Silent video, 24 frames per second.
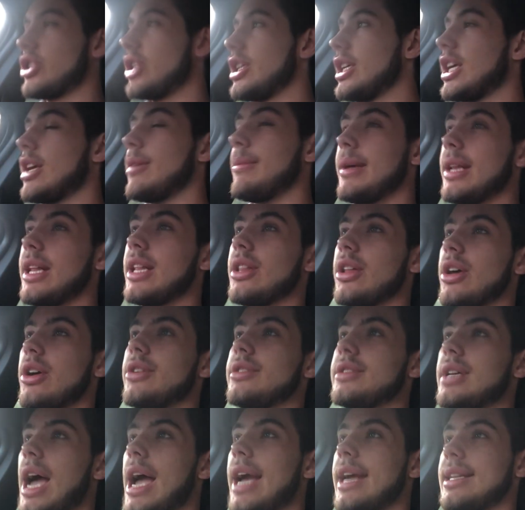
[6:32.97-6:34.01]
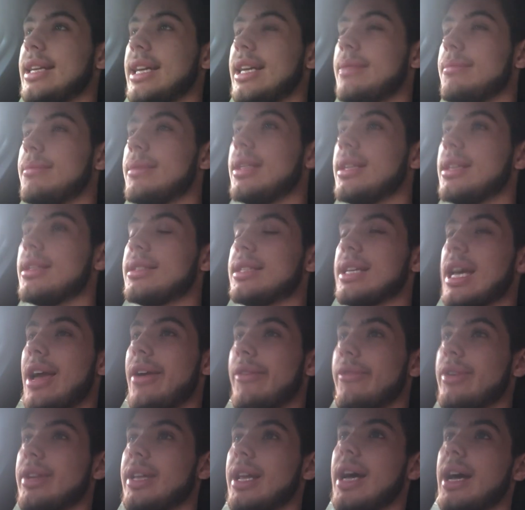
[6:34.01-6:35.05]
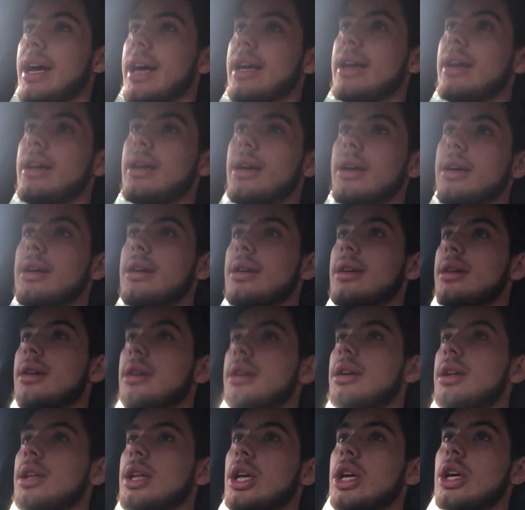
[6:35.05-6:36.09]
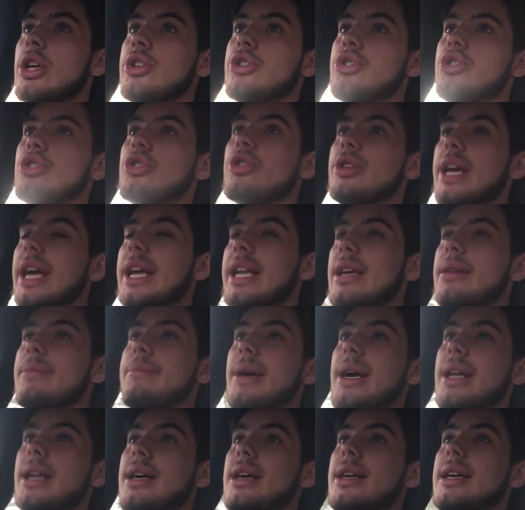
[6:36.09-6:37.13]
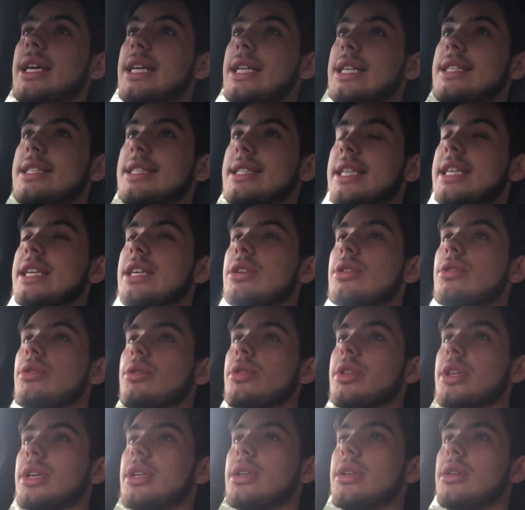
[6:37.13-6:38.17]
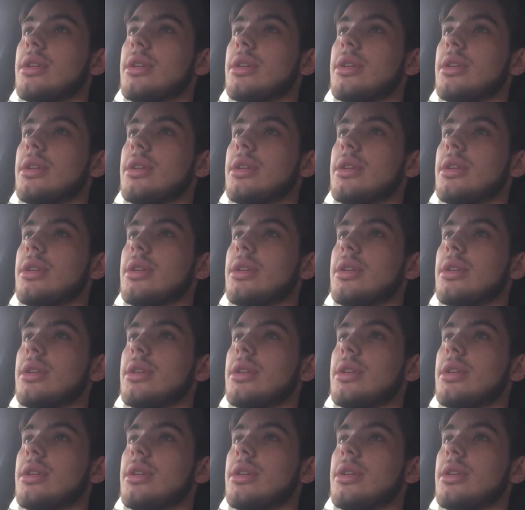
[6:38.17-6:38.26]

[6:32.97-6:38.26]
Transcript: committing those 18 minutes every day to getting better in a skill that